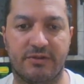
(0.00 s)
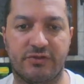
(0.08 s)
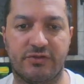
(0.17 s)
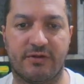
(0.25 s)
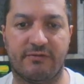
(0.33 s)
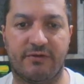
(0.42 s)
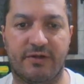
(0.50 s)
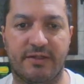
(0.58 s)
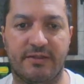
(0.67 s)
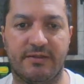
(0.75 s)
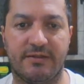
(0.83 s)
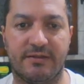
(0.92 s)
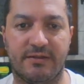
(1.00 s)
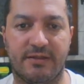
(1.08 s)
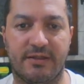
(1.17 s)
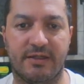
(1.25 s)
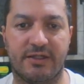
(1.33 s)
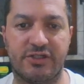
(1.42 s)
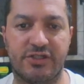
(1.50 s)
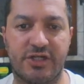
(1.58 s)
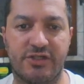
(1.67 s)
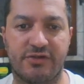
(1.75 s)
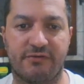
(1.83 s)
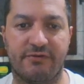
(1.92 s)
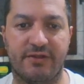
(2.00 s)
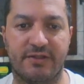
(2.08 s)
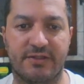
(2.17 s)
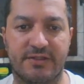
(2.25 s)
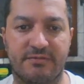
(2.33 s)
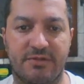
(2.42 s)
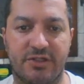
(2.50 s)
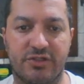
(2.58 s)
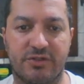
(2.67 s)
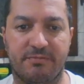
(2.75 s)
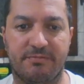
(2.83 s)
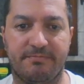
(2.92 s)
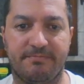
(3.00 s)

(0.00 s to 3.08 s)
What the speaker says: to avoid the exchange of this bishop,